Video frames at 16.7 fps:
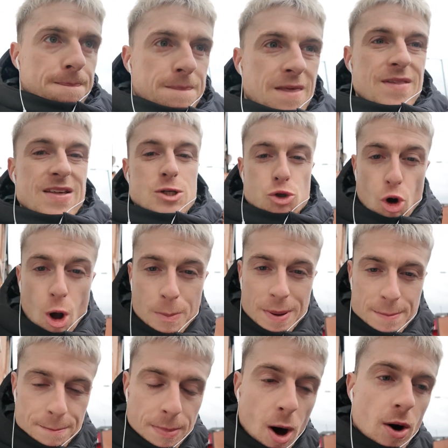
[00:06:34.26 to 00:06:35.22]
that they're
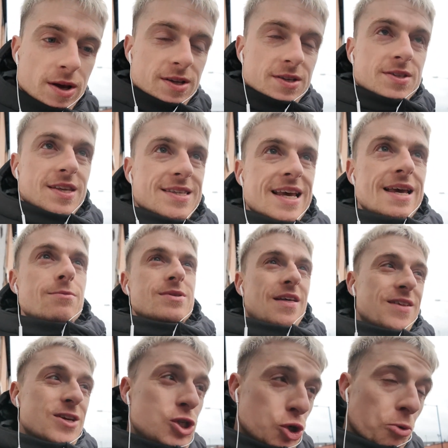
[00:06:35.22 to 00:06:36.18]
dropping points to teams
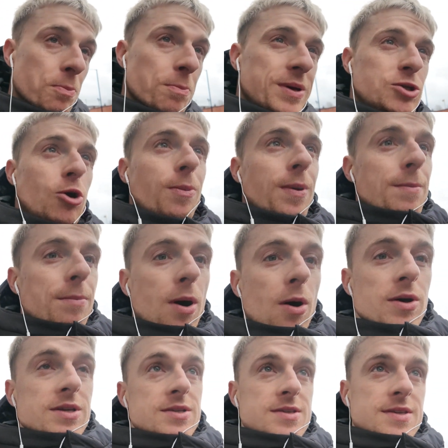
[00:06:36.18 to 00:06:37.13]
that they shouldn't be dropping
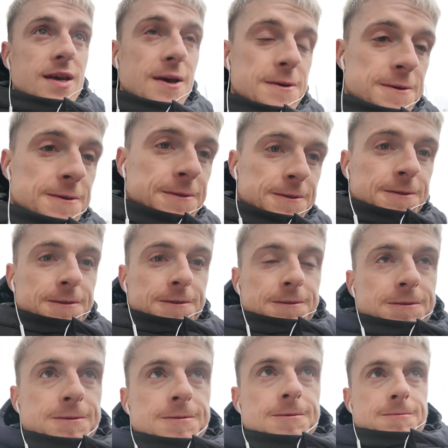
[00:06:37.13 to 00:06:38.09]
points to.
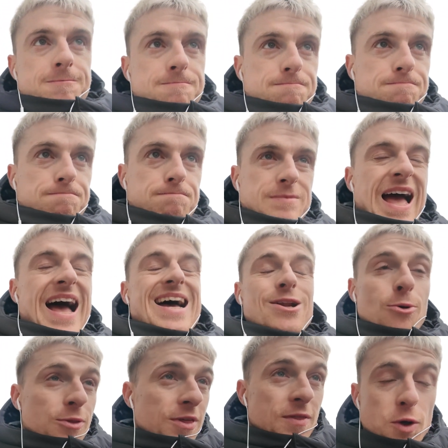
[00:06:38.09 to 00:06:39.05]
I
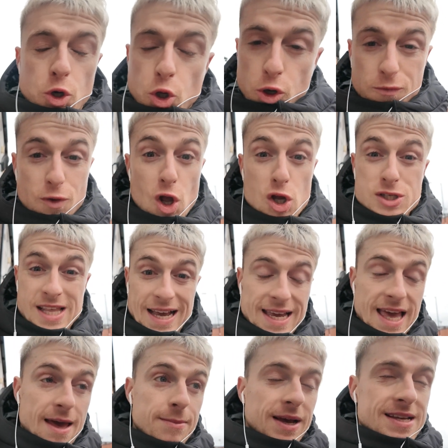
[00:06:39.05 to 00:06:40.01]
don't think they could have lost
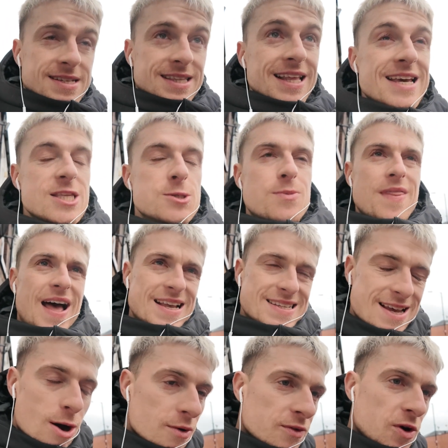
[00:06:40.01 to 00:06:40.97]
that game against Leeds, but
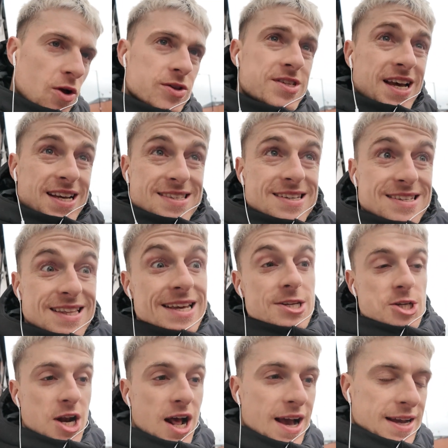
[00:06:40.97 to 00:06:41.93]
that's out of context. It's
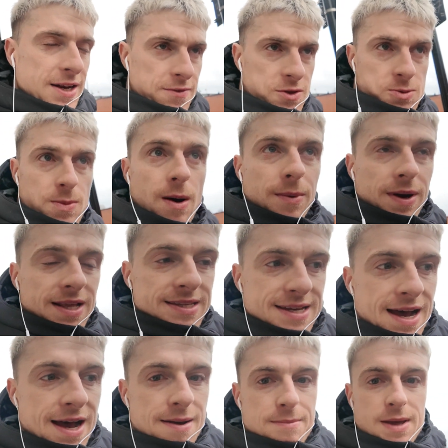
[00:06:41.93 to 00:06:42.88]
Leeds United at this moment in
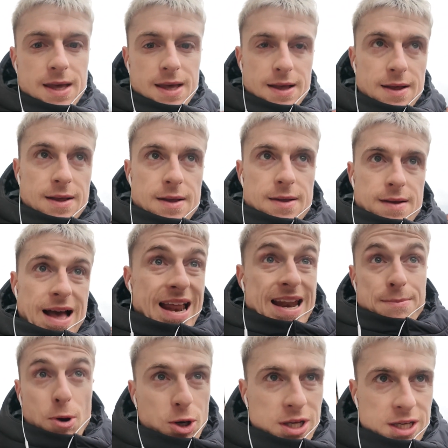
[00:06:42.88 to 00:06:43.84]
time.
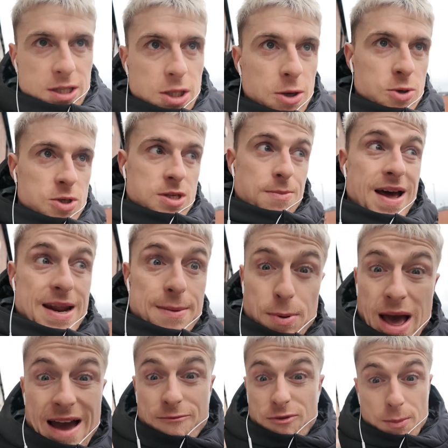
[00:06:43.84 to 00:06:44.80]
Anybody can lose them,
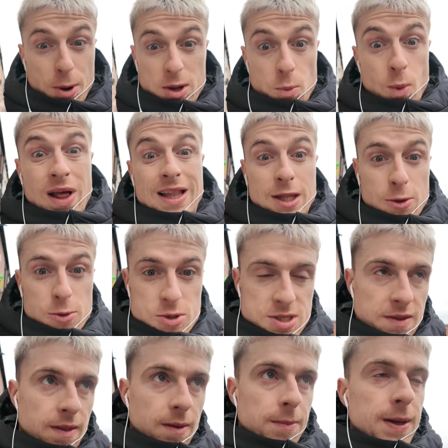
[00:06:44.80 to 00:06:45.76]
everybody will
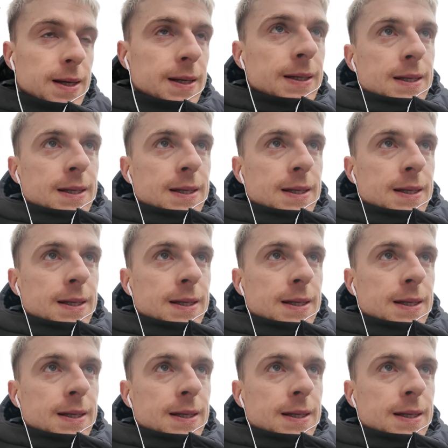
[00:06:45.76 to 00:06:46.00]
lose to them.